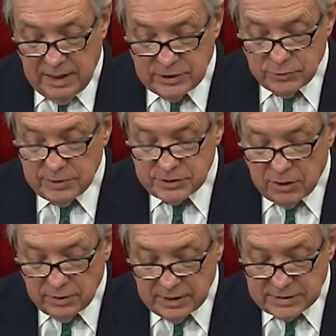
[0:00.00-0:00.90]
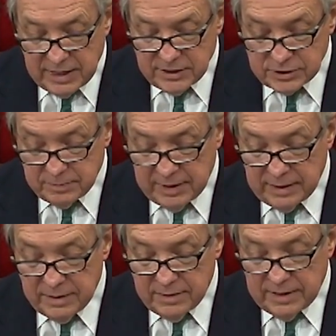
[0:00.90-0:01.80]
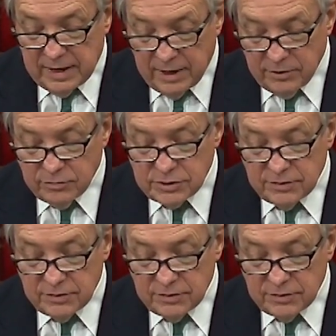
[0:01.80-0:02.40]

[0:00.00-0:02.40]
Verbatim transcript: As a result, it's estimated that hundreds